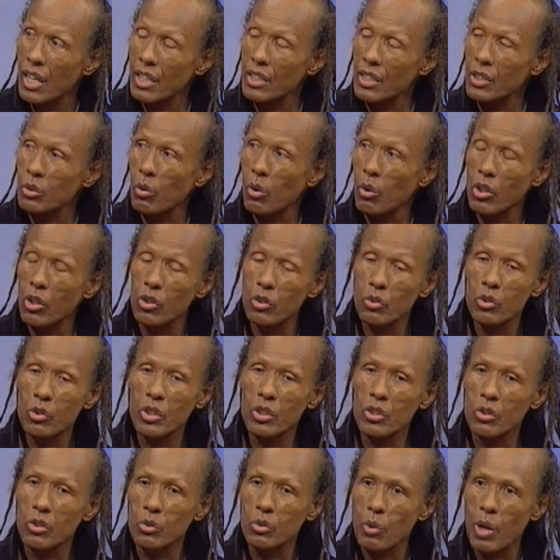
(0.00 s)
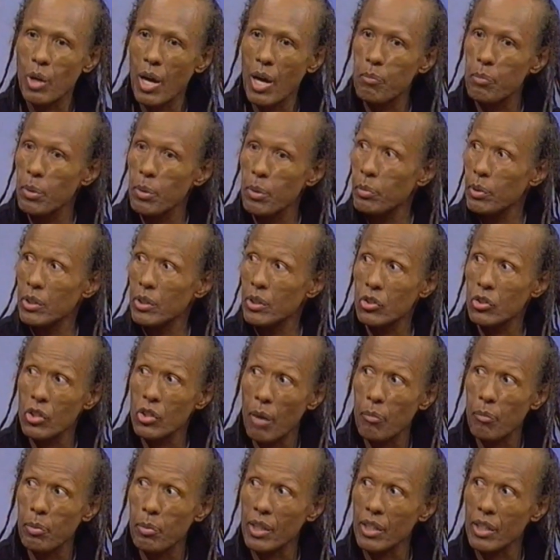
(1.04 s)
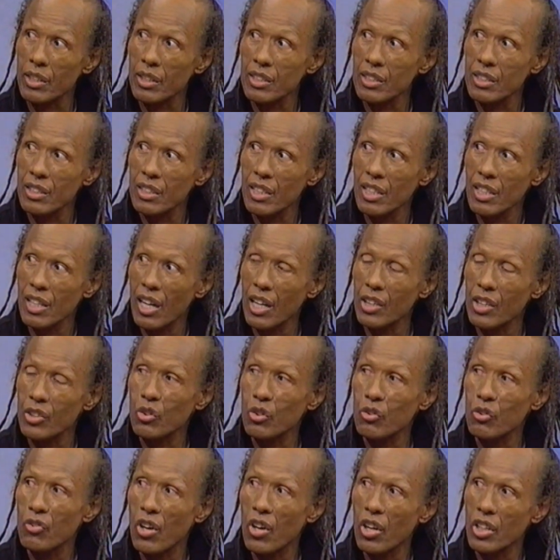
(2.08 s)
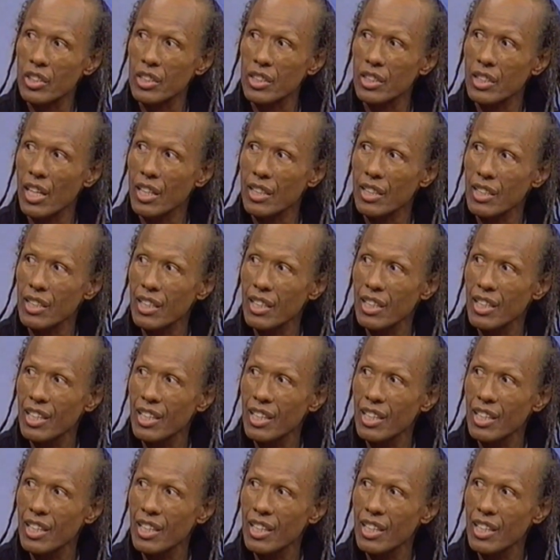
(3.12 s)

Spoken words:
It is one of the reasons why people in the tropics are so fortunate,